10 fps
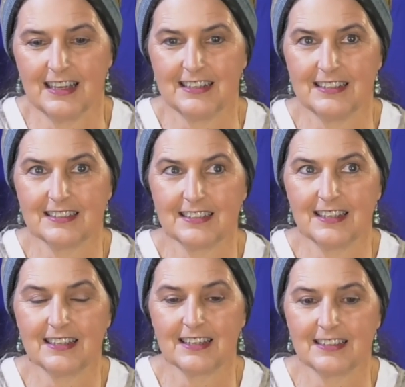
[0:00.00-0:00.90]
And he's
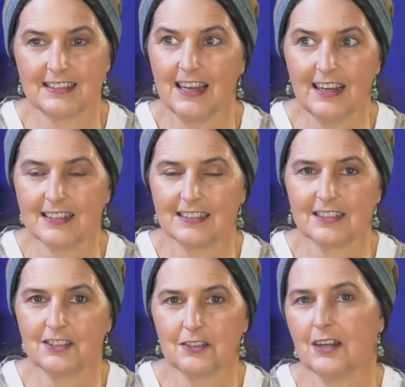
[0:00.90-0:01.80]
saying, Yeah,
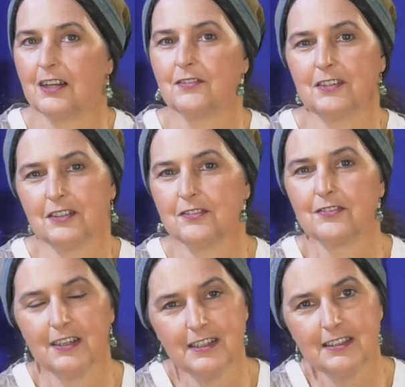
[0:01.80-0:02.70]
didn't you have enough
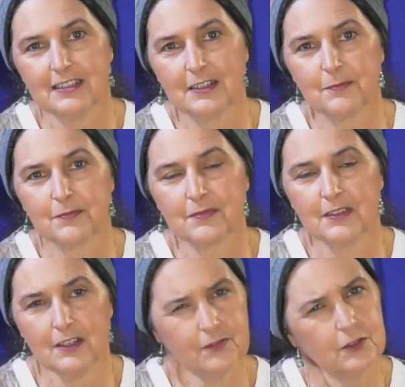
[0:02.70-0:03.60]
faith?
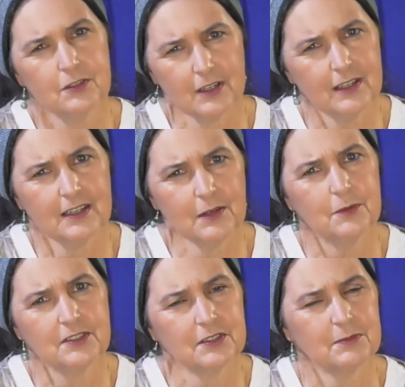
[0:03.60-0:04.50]
If you thought I
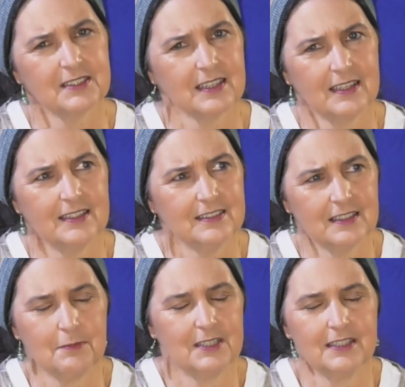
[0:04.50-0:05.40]
was the Messiah,
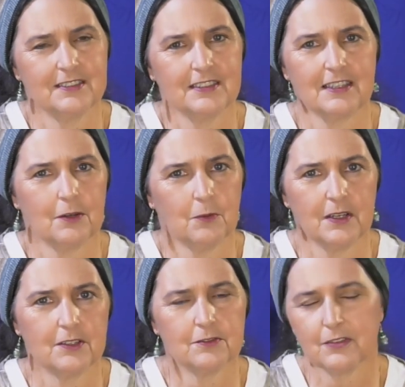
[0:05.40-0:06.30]
I mean, isn't that
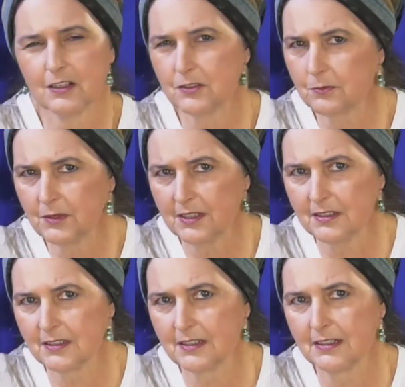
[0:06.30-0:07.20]
why you followed
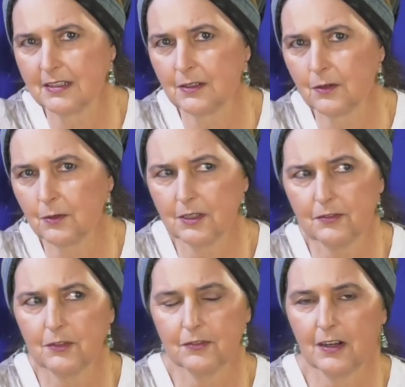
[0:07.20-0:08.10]
me? Well,
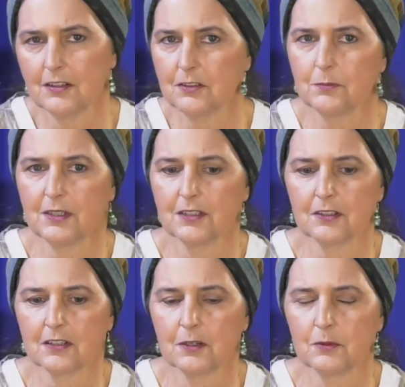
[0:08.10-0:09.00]
if you followed me and
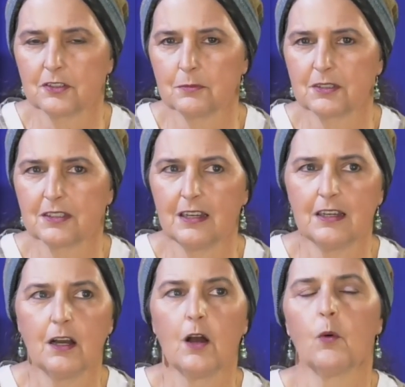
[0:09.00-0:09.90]
thought I was the
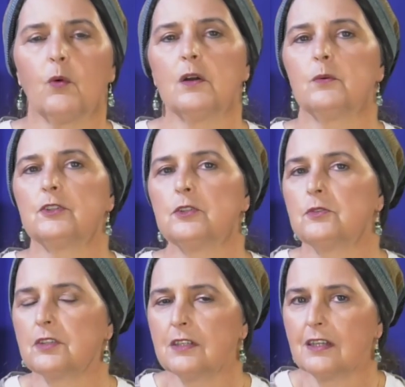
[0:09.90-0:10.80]
Messiah, why would you
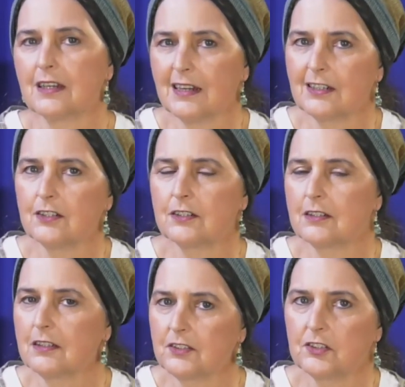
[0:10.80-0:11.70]
think I
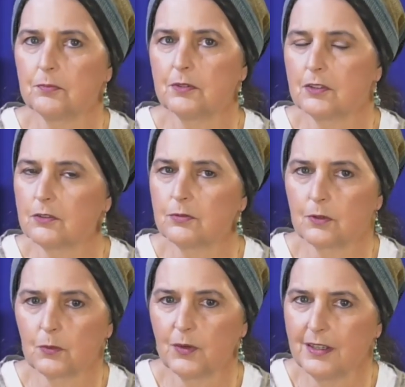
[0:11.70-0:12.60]
couldn't discipline the
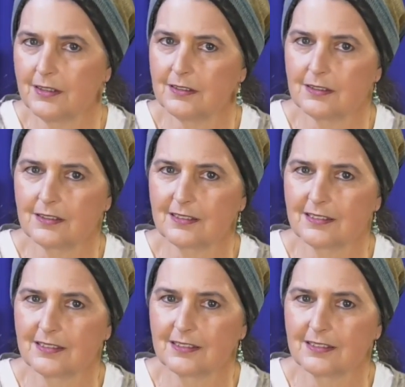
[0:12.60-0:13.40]
four winds?